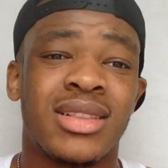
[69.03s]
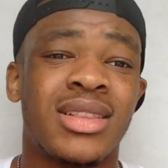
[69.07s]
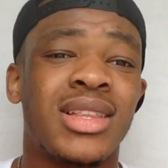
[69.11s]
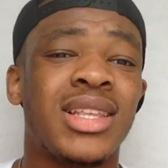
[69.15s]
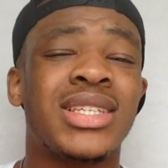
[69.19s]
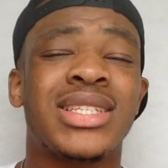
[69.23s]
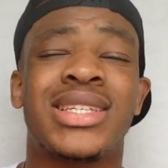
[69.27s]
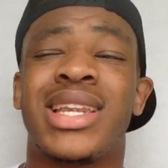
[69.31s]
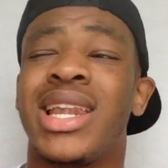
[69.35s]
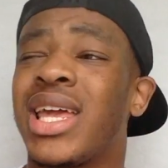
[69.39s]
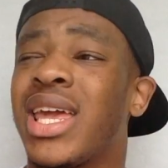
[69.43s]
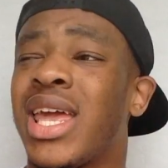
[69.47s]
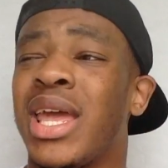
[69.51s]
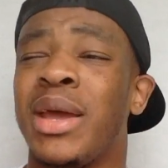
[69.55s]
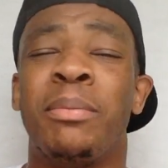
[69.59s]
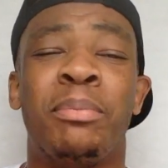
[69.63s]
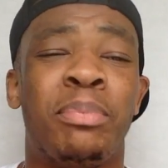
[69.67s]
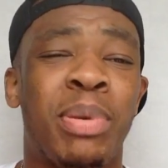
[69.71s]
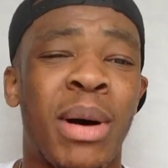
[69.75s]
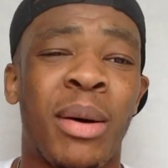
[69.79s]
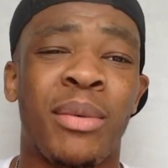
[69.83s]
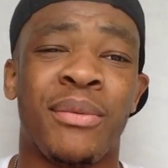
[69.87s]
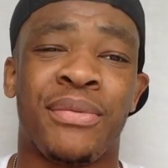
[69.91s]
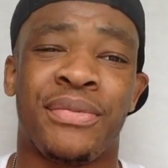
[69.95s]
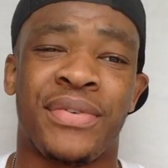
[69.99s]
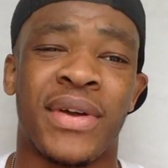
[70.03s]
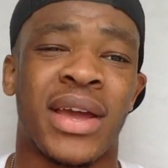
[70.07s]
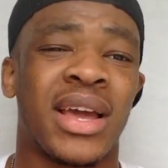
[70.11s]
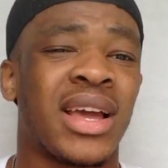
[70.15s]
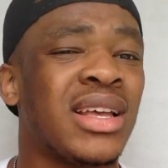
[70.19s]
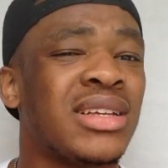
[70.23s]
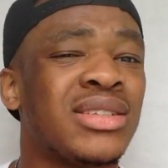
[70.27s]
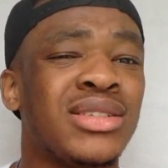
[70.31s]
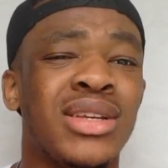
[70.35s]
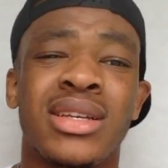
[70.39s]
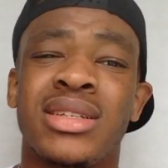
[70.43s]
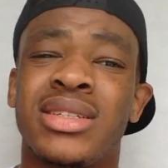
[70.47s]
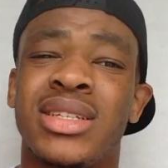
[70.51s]
This licking bum thing
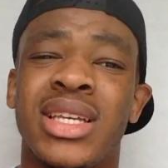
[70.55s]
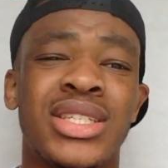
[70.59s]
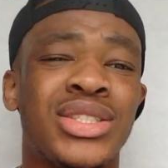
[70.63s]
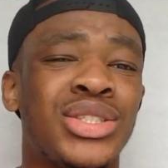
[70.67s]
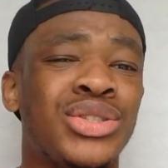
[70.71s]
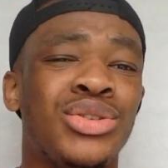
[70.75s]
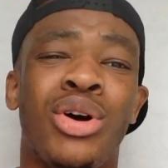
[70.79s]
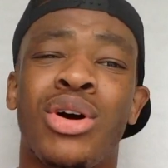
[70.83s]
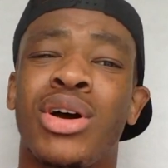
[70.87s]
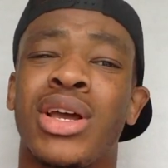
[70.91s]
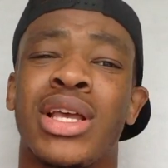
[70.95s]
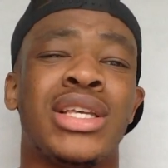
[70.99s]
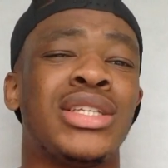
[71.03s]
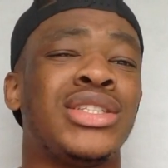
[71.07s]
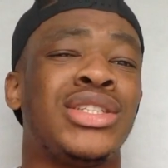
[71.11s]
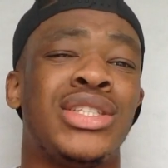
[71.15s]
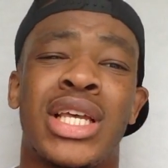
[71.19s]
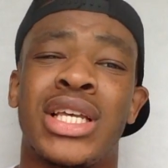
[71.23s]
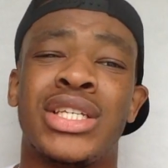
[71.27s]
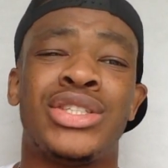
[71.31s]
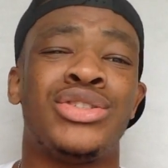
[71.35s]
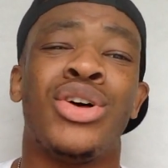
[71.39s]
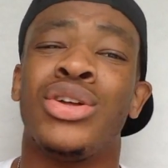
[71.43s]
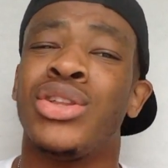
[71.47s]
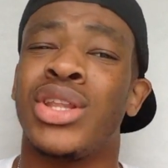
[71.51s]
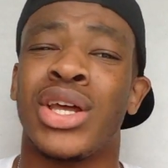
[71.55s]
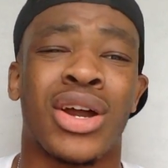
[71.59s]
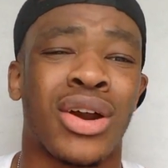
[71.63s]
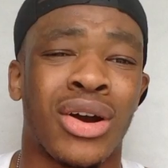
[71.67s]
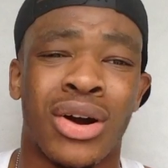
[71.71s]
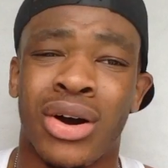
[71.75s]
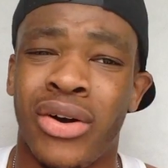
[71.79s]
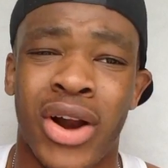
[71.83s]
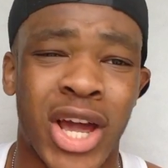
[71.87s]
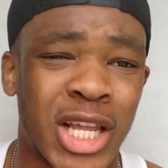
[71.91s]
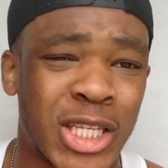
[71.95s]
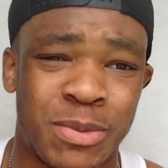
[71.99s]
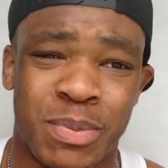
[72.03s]
is not the
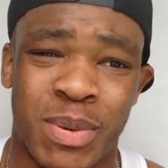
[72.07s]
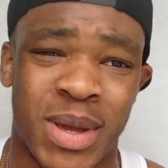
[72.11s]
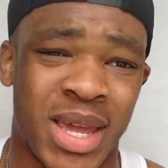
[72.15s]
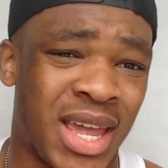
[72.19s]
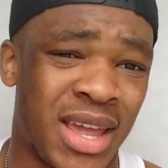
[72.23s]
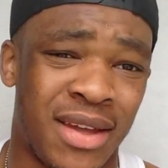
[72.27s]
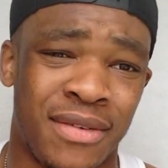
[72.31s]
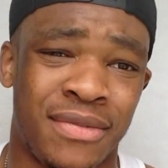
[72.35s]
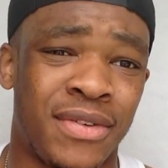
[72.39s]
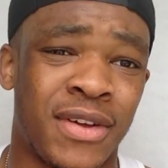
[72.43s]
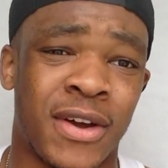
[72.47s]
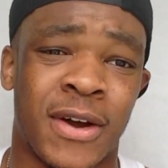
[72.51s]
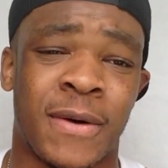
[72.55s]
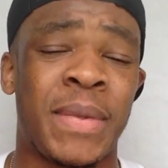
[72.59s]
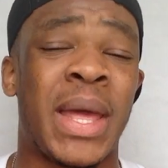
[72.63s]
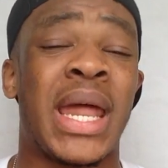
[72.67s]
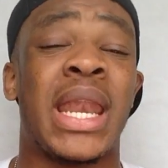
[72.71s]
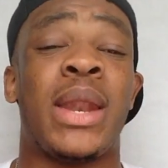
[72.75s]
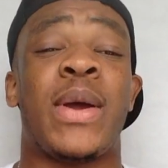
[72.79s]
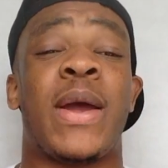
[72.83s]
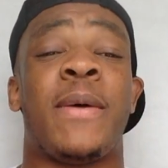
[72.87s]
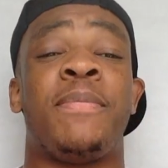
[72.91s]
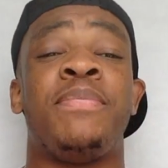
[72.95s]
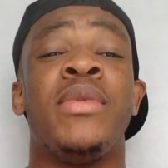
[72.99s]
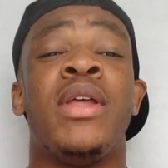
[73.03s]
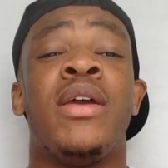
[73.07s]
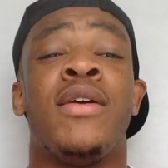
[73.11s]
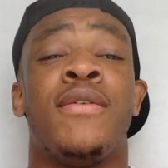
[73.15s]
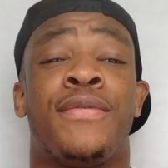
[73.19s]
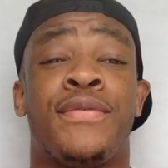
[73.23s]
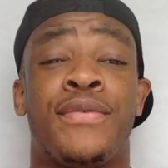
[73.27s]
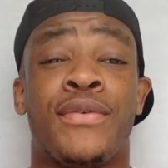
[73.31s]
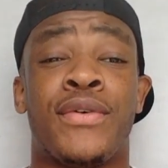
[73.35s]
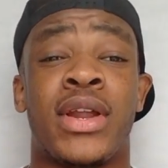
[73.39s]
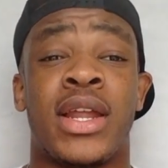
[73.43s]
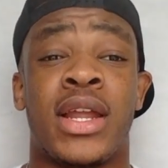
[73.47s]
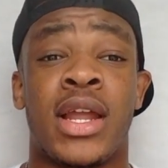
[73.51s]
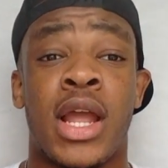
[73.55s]
correct behavior. Anyway,
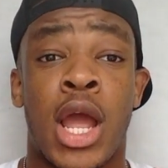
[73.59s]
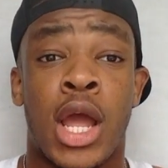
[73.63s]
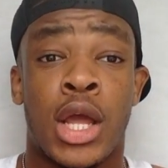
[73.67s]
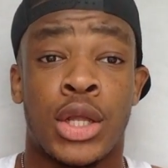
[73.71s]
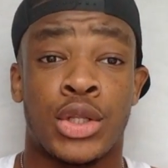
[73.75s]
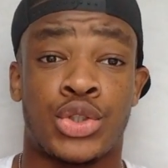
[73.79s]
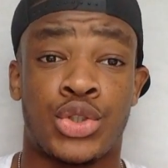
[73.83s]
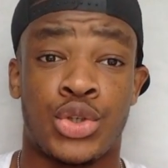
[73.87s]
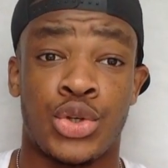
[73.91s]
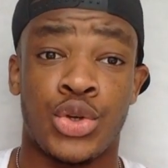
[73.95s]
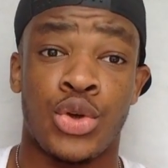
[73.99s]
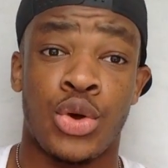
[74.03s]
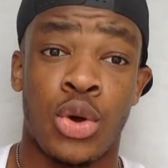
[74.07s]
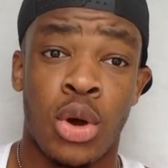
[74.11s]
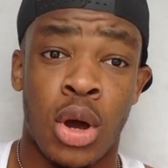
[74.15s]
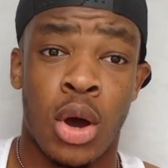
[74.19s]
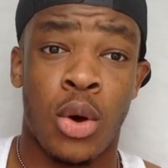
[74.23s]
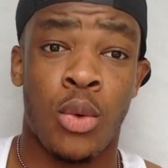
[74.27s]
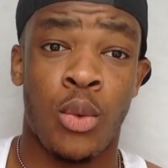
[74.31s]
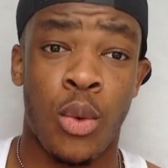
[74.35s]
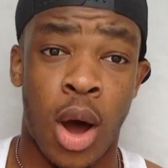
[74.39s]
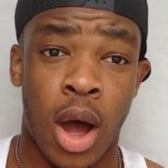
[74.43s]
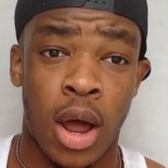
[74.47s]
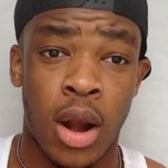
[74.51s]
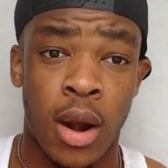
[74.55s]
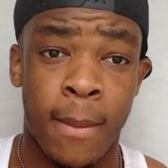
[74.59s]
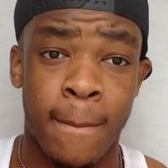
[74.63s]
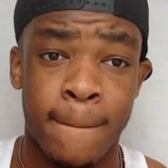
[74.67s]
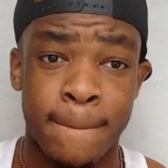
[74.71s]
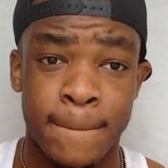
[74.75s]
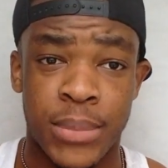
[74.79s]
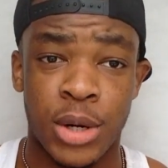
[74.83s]
3, 2, 1,